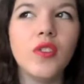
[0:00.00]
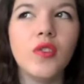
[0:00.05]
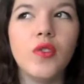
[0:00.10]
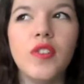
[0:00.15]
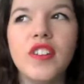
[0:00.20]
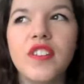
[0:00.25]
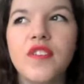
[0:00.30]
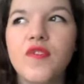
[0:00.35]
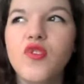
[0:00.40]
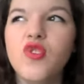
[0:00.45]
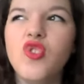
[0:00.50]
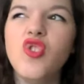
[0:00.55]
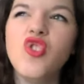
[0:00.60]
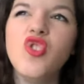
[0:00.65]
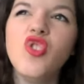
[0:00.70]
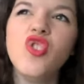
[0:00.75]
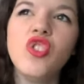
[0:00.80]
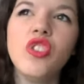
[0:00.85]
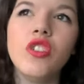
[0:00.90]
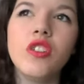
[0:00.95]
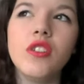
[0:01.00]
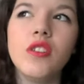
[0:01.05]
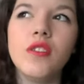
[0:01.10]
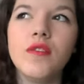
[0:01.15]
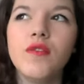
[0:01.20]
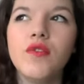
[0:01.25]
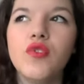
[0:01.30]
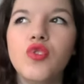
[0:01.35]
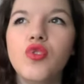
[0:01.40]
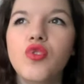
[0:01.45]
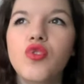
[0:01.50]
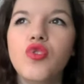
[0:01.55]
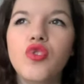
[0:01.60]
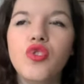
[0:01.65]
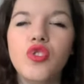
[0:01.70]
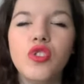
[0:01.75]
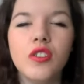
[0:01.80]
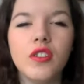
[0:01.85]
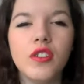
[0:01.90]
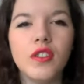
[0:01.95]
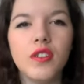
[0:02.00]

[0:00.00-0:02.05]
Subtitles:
Or it's VEG. VEG.